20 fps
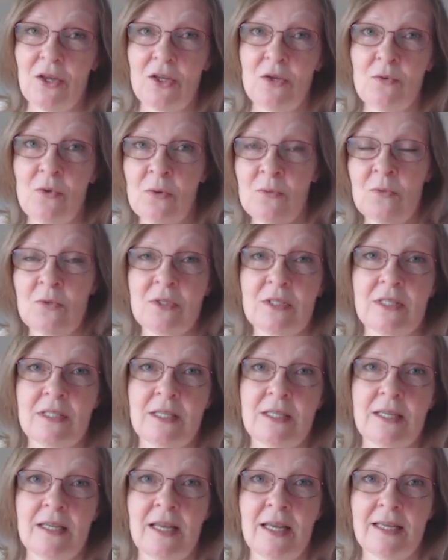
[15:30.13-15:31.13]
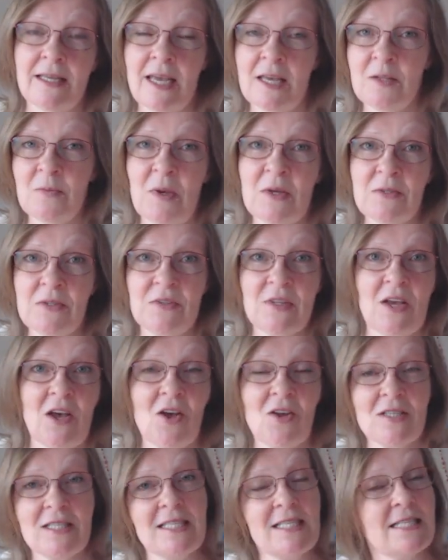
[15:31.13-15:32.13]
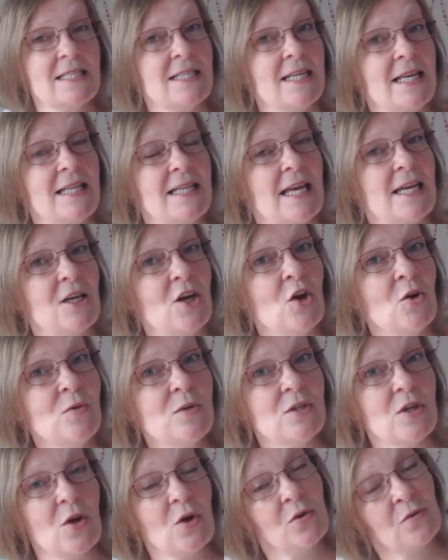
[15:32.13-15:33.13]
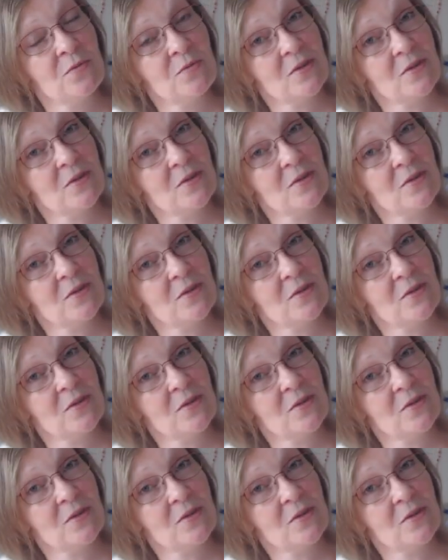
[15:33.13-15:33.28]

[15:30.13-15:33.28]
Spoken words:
you won't want to get them out of the car seat to take their coat off